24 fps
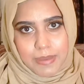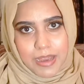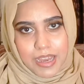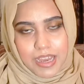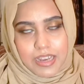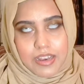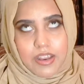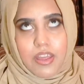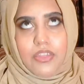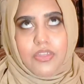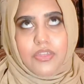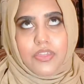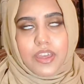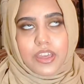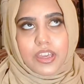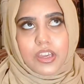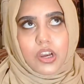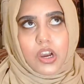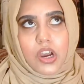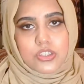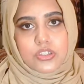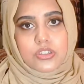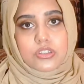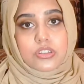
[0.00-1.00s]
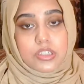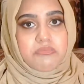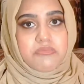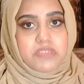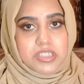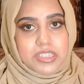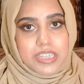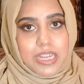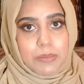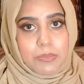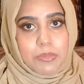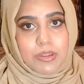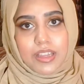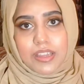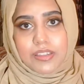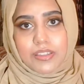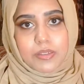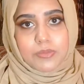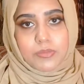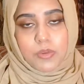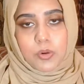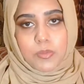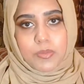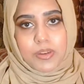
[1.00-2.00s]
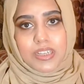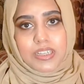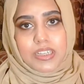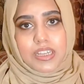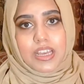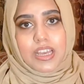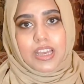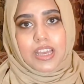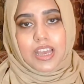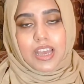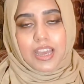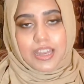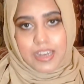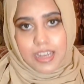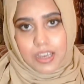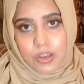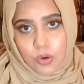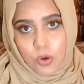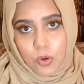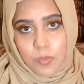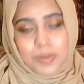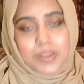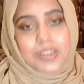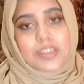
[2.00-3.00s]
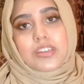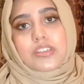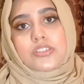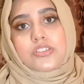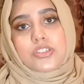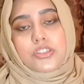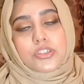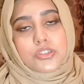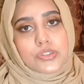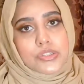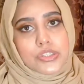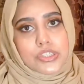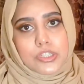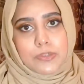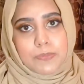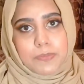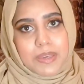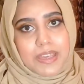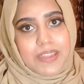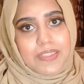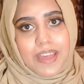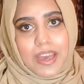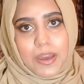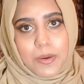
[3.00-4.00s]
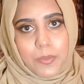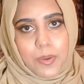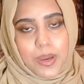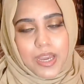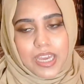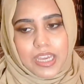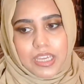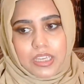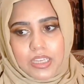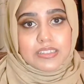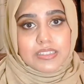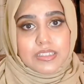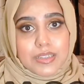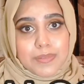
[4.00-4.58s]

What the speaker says: bad, thank God, it's stable at the moment, and I hope it continues to be that way.